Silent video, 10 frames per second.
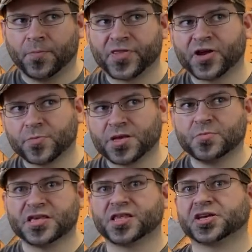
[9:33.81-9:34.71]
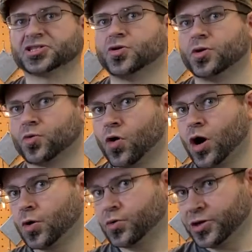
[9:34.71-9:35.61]
there may be things going
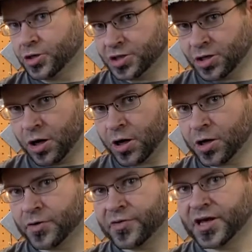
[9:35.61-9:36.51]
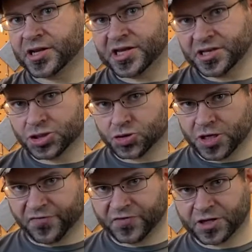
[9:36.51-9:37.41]
wrong with your guitar that can
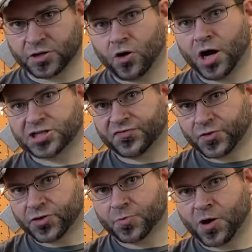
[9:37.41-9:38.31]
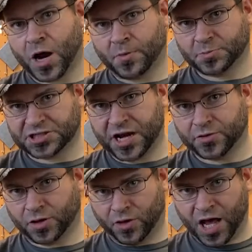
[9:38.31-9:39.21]
drift and cause further problems down
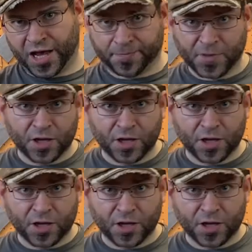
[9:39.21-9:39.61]
the line.